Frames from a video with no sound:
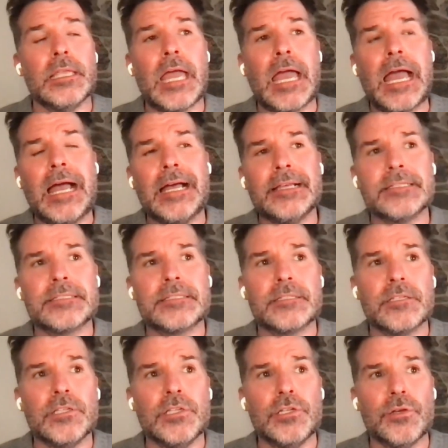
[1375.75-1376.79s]
as
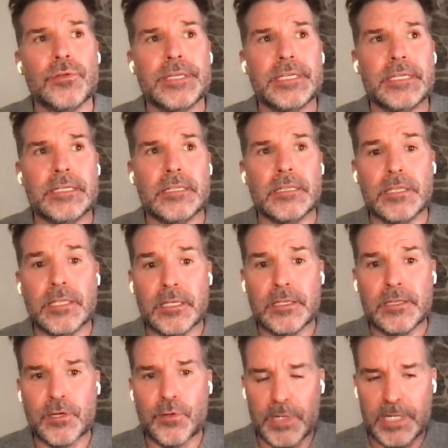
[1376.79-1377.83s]
the
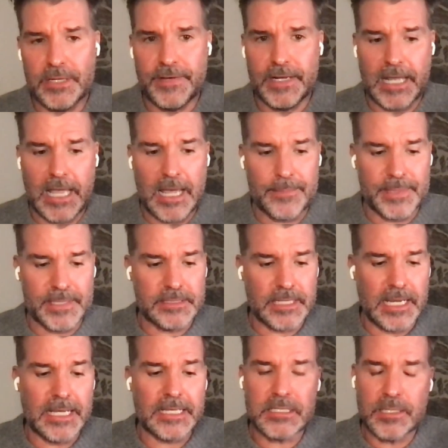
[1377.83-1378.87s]
liquidity event happens,
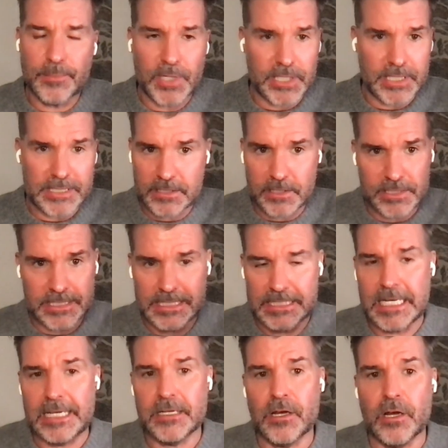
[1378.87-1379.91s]
as the market starts to
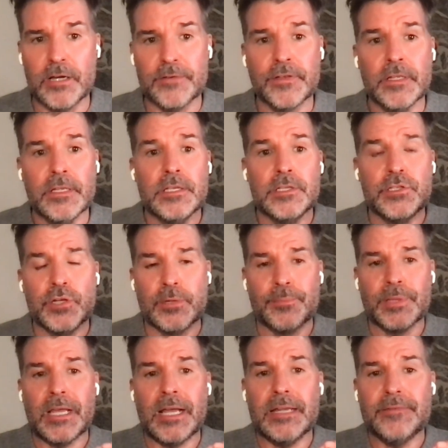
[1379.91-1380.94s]
tank off, your
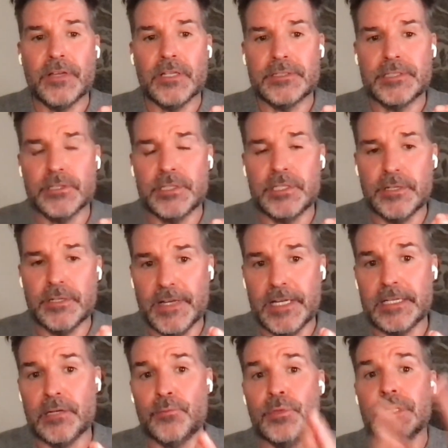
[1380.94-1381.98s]
implied volatility, your
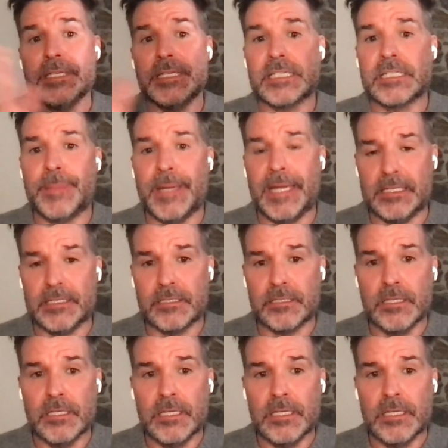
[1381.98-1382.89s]
vega really expands.